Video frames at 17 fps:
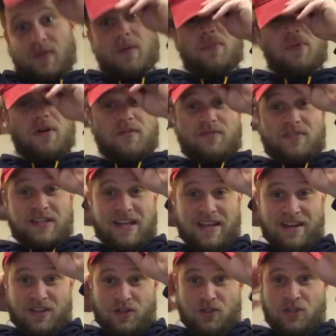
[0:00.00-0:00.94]
Puff
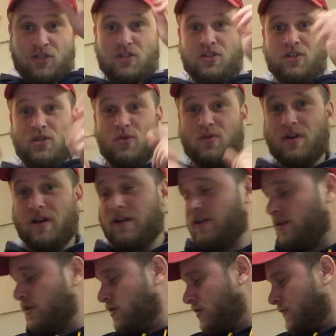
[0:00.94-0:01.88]
Daddies
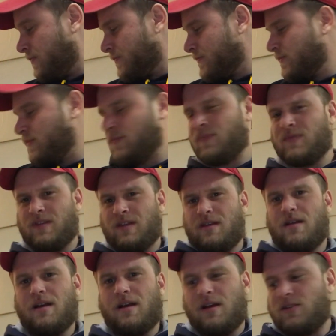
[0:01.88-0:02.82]
United.
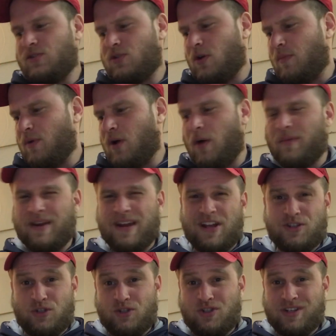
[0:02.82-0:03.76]
So I'm coming
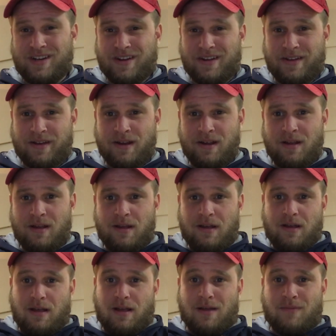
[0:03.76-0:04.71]
at you tonight.
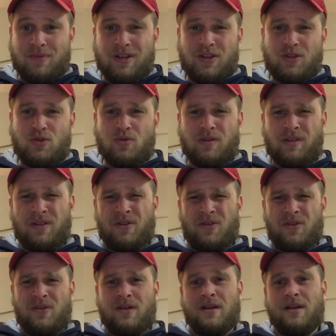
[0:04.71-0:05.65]
I'm gonna do a
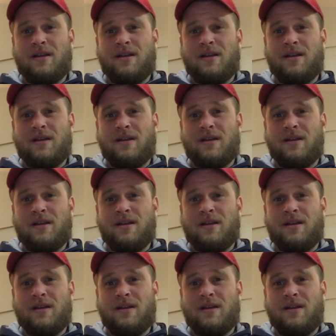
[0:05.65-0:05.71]
little